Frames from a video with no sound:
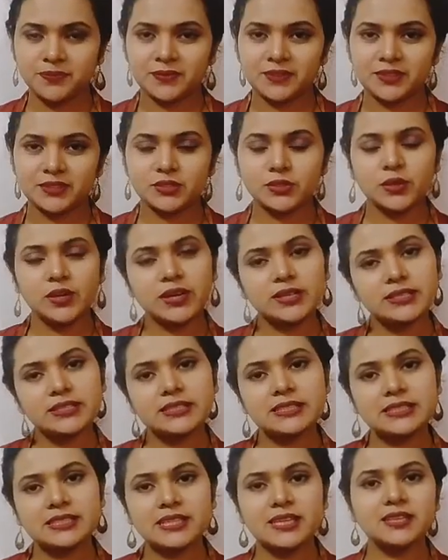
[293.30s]
So let
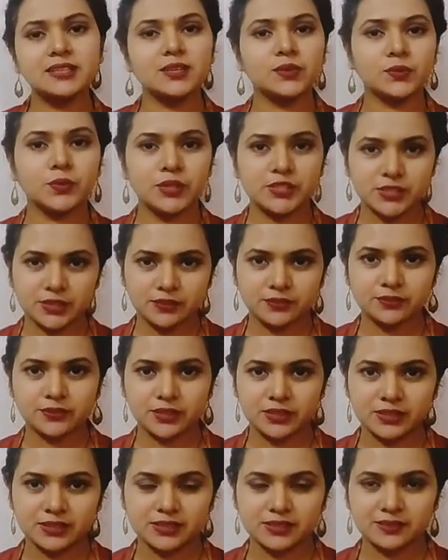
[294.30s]
us see the question
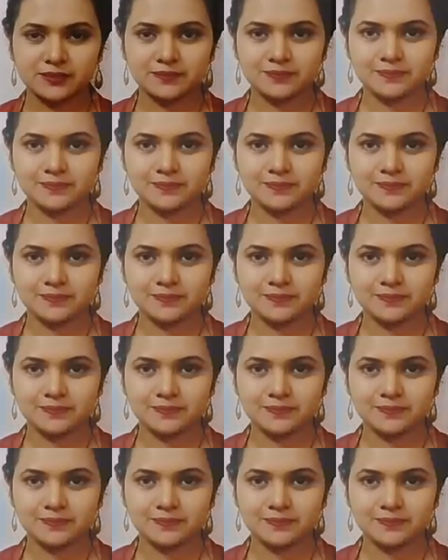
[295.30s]
first.